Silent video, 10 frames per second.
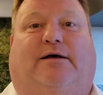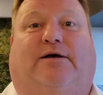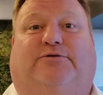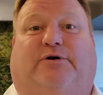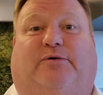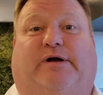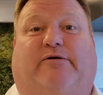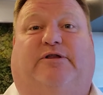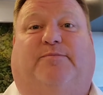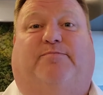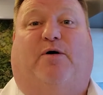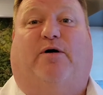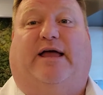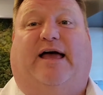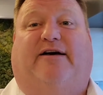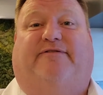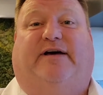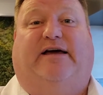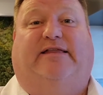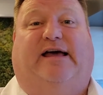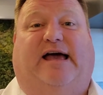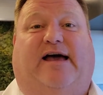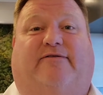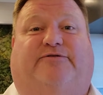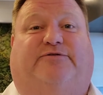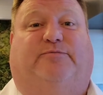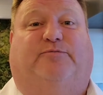So here in the Park Cafe, they have some